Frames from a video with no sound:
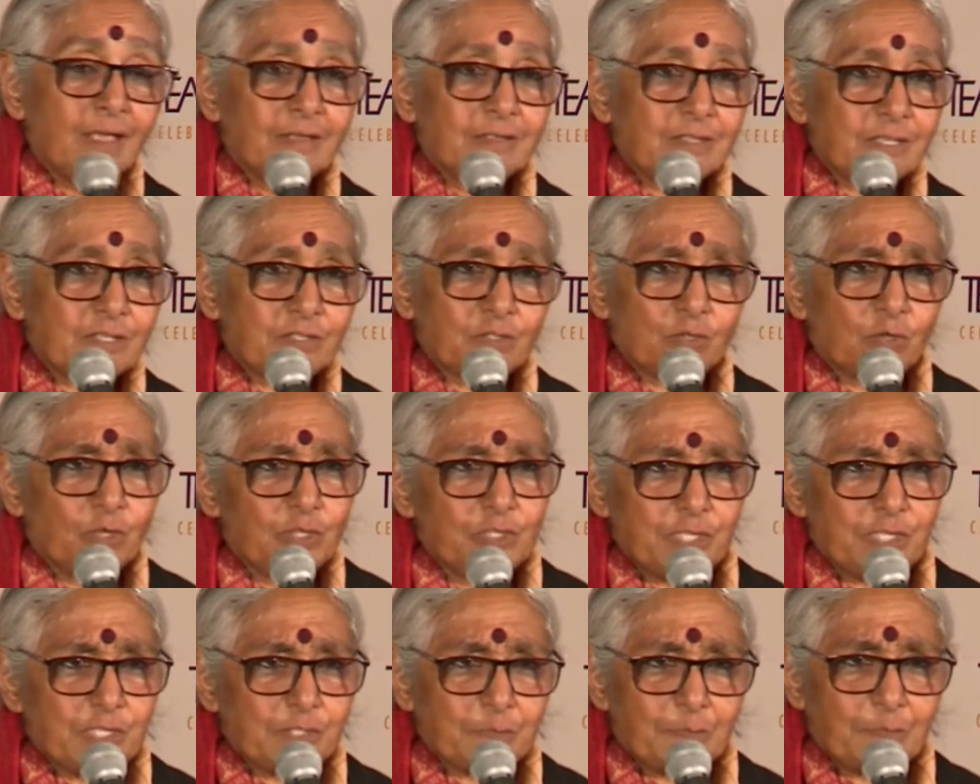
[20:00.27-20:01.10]
That's all
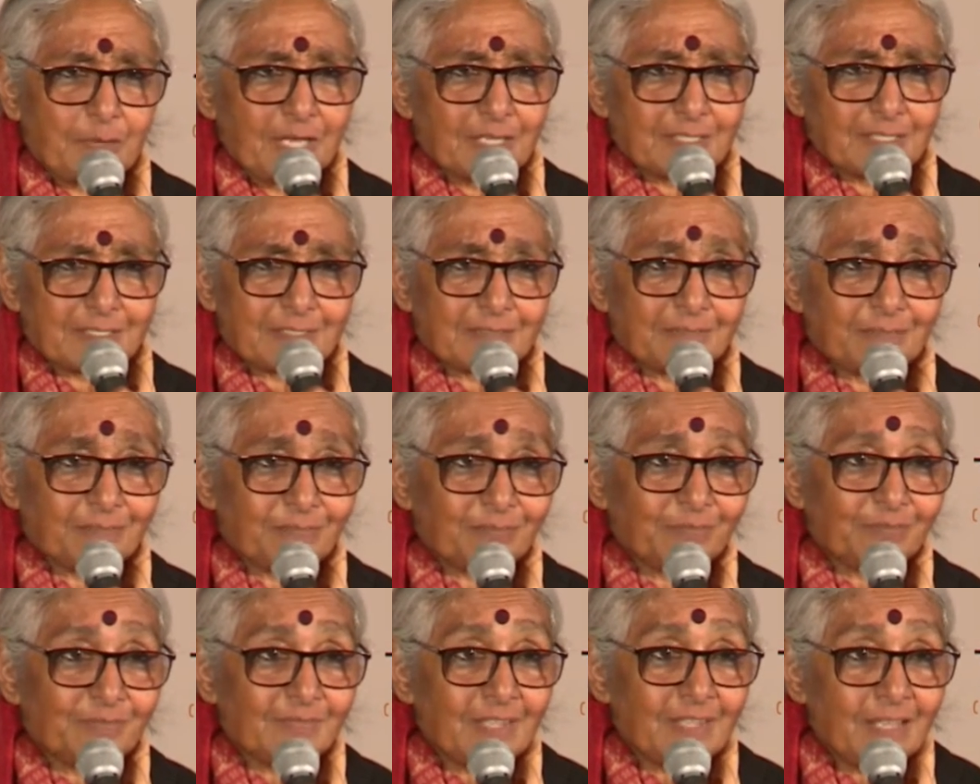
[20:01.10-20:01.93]
she's passed.
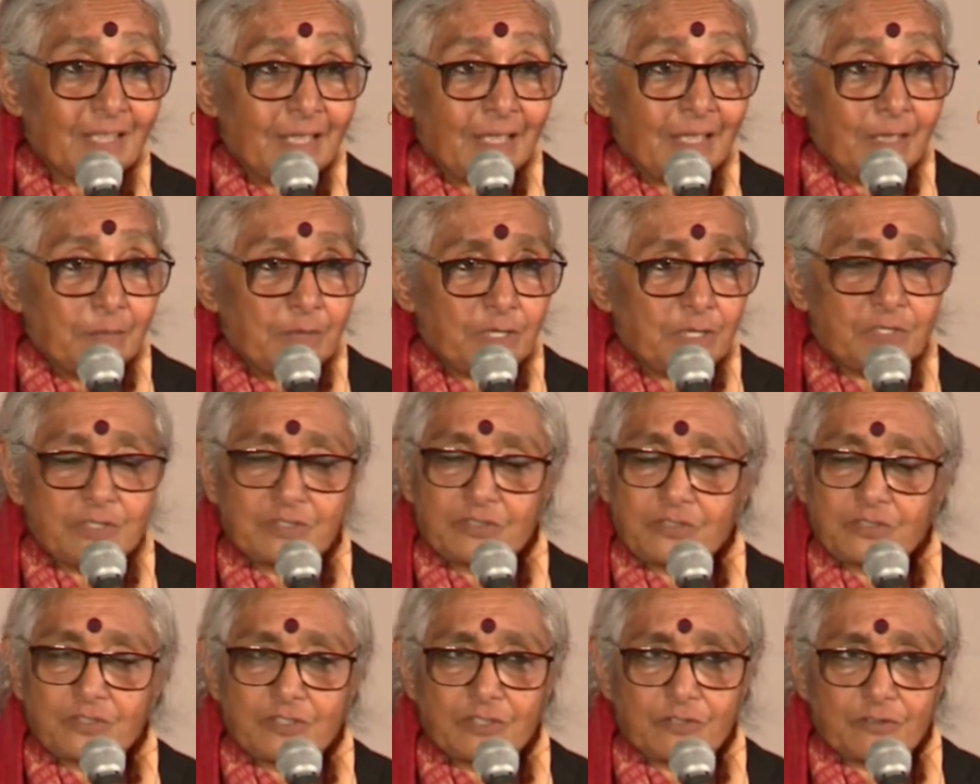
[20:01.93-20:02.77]

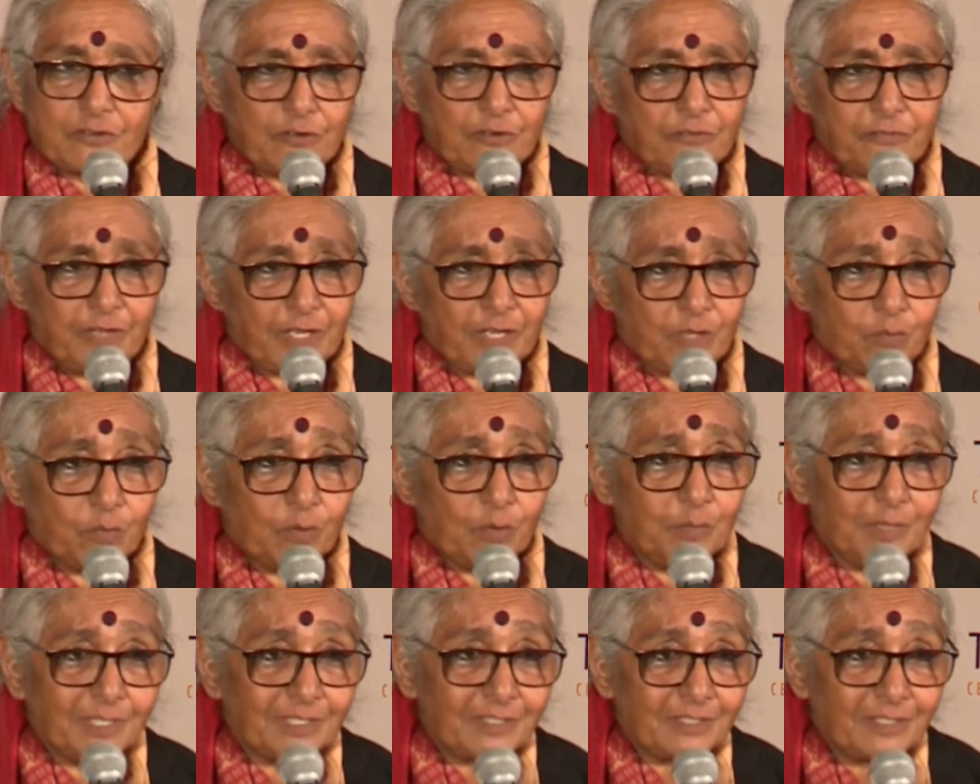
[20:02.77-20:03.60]
But terrific
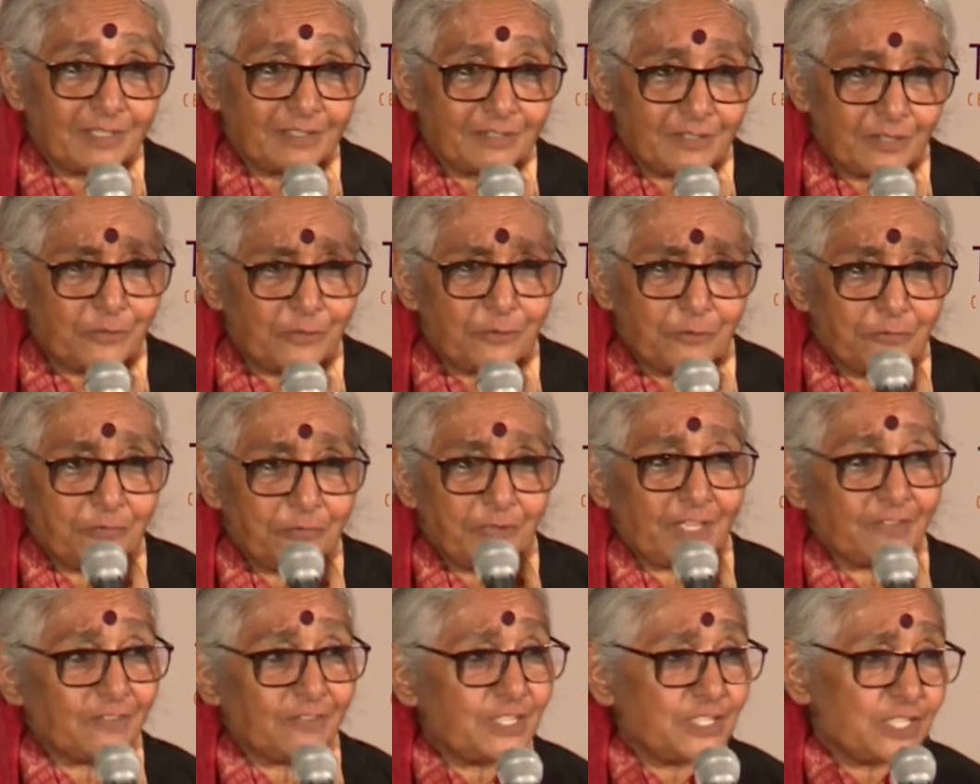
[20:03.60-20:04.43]
woman,
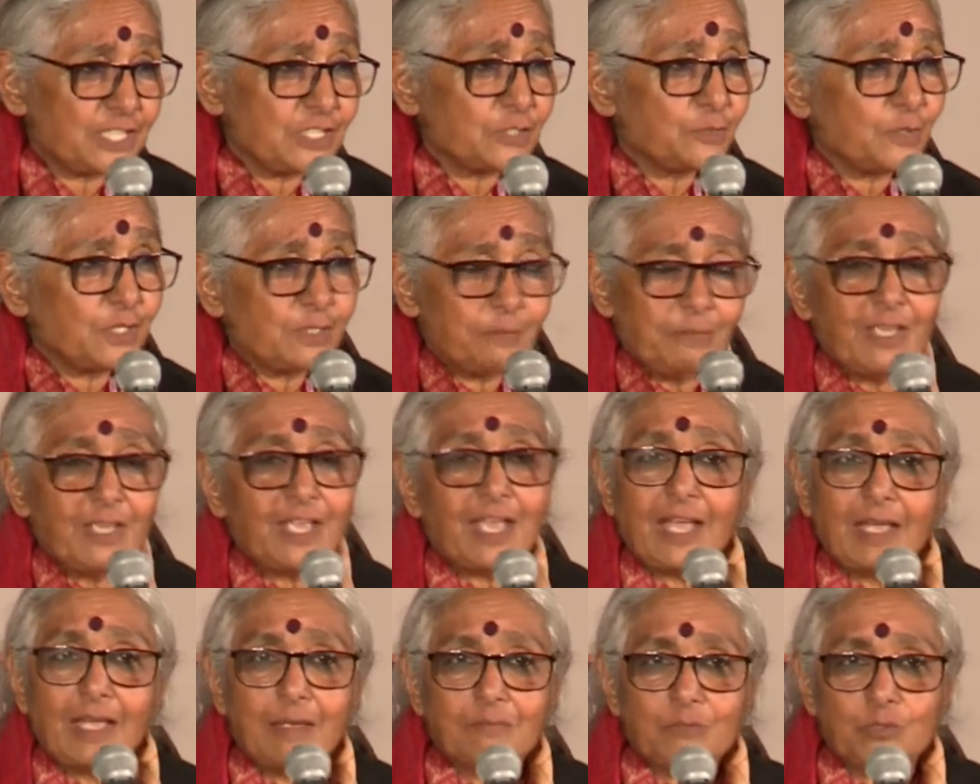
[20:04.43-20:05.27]
terrific. When she's with
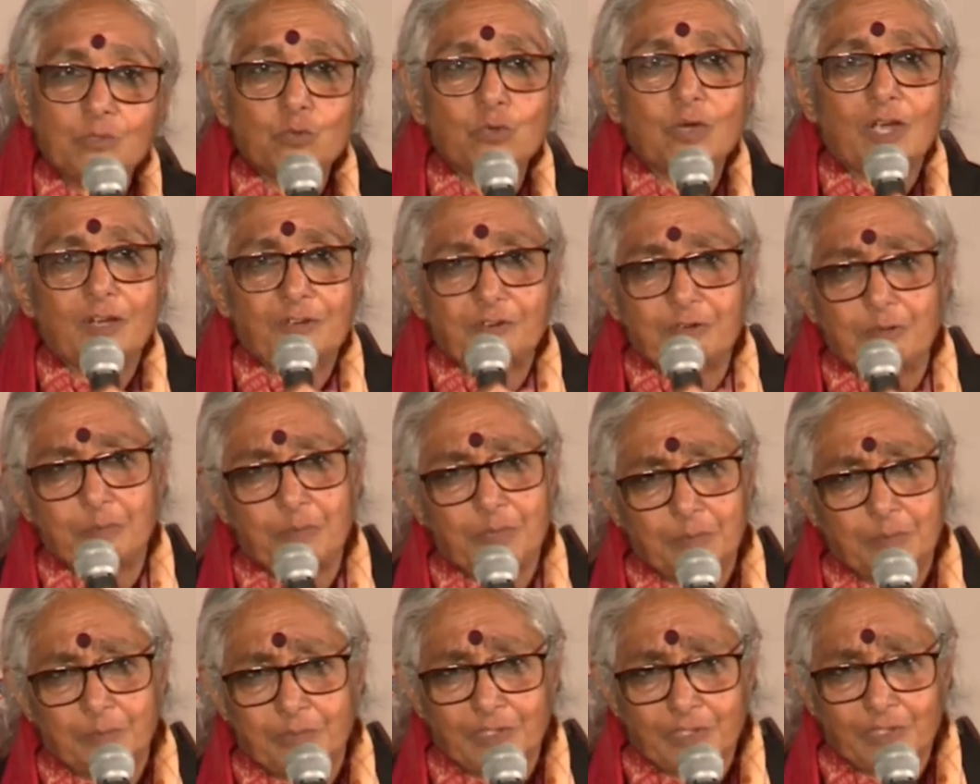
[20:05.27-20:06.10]
me, I am two hundred
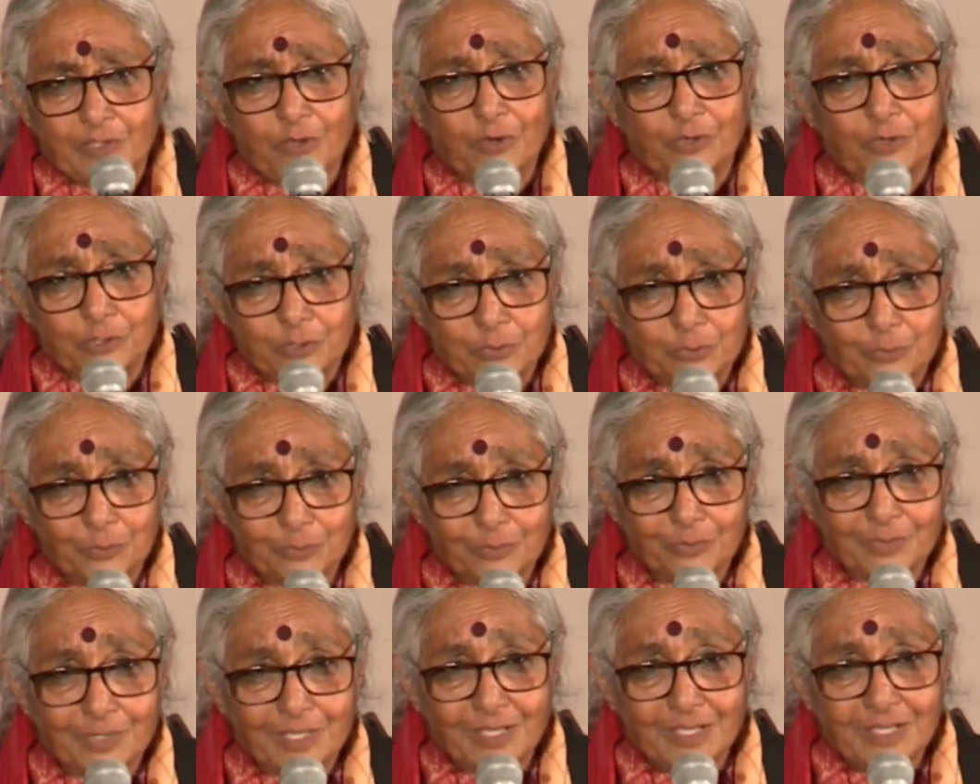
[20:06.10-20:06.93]
people, not two.